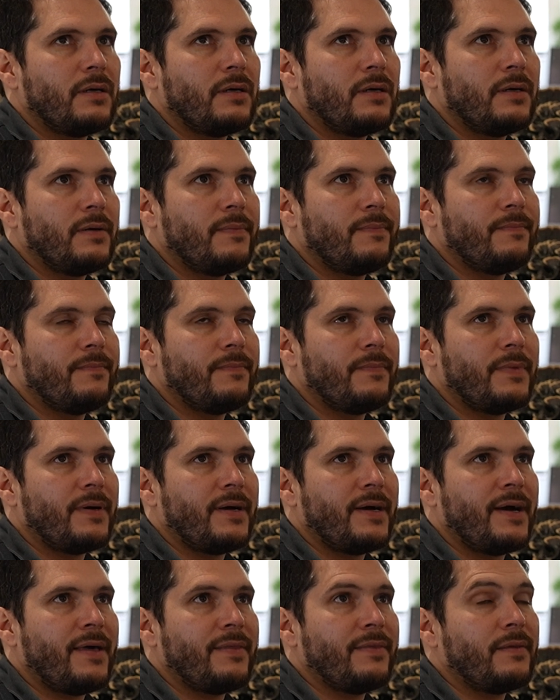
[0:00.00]

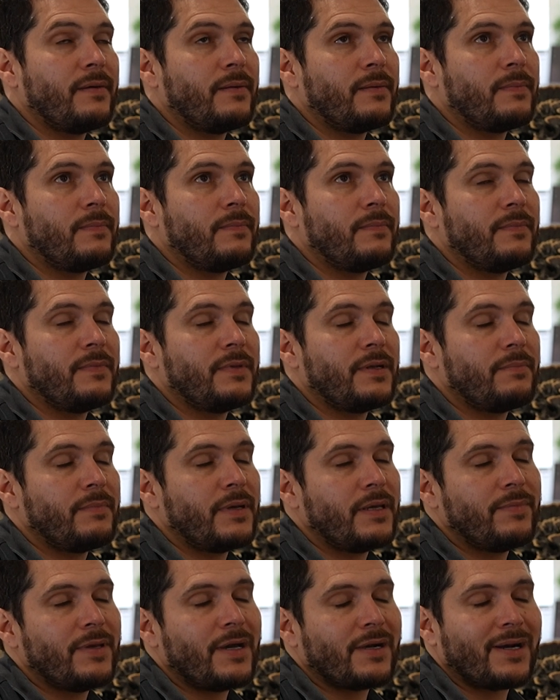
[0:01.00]
and there
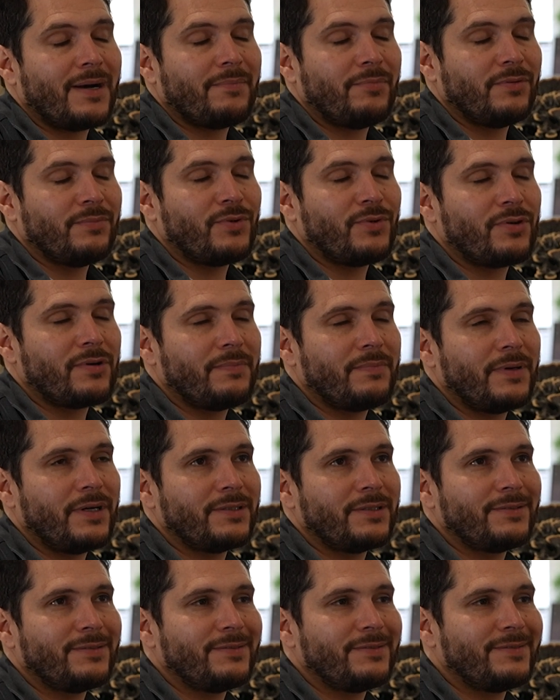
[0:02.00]
may be a couple more,
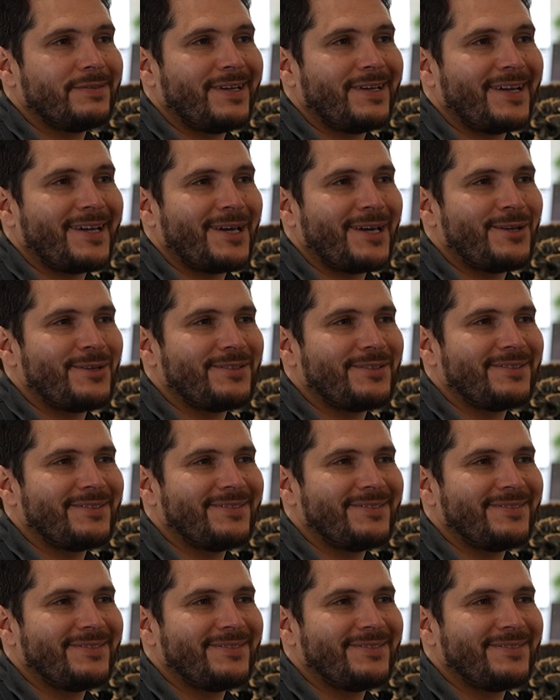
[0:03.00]
but I cannot.